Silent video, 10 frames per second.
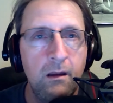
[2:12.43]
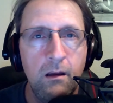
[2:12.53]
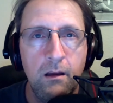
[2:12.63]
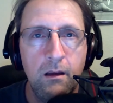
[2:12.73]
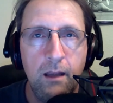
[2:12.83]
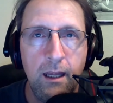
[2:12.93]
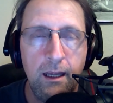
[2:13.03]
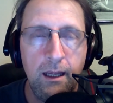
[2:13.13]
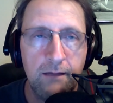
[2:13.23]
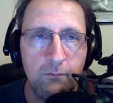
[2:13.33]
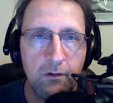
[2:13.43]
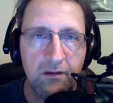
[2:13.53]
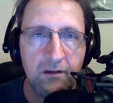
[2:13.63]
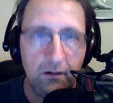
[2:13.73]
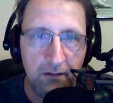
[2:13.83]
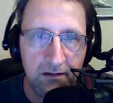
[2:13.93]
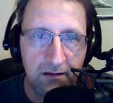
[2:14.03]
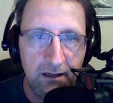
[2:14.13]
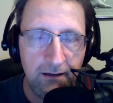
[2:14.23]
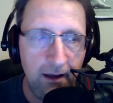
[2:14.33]
And we're starting to see it
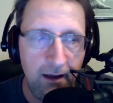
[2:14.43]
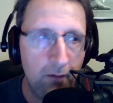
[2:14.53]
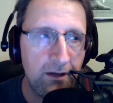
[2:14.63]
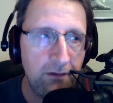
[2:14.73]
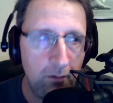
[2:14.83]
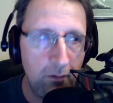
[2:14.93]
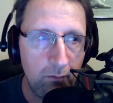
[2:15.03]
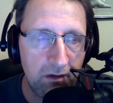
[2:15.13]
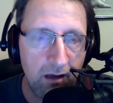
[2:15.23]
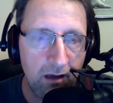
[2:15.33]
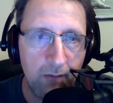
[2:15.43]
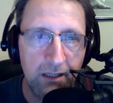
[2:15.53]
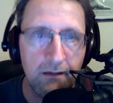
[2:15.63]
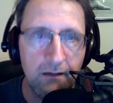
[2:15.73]
now. And I knew it was coming.